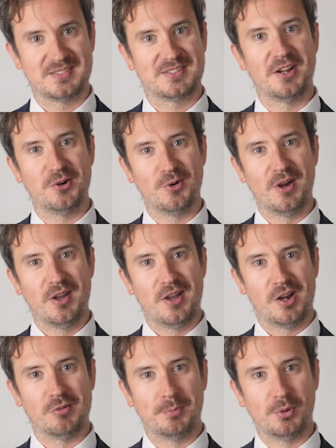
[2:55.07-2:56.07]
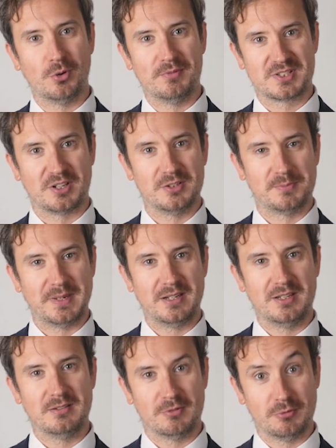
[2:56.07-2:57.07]
So a report that's going to
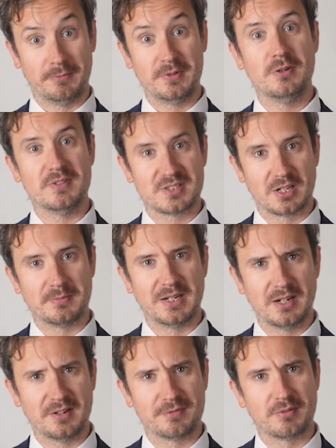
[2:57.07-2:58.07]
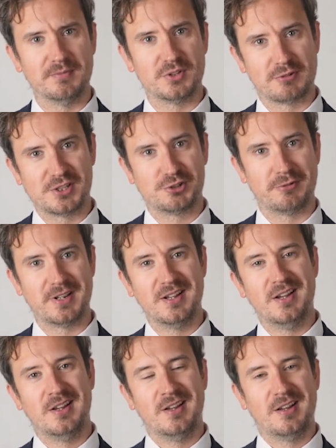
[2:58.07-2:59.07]
be, or a review that's going to be led from the Treasury
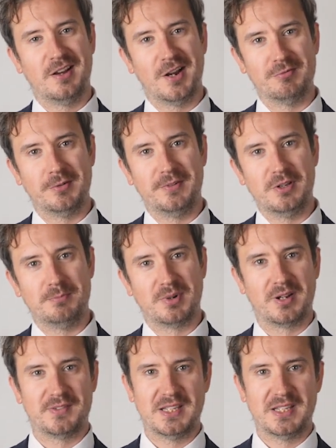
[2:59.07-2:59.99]
and reviewed by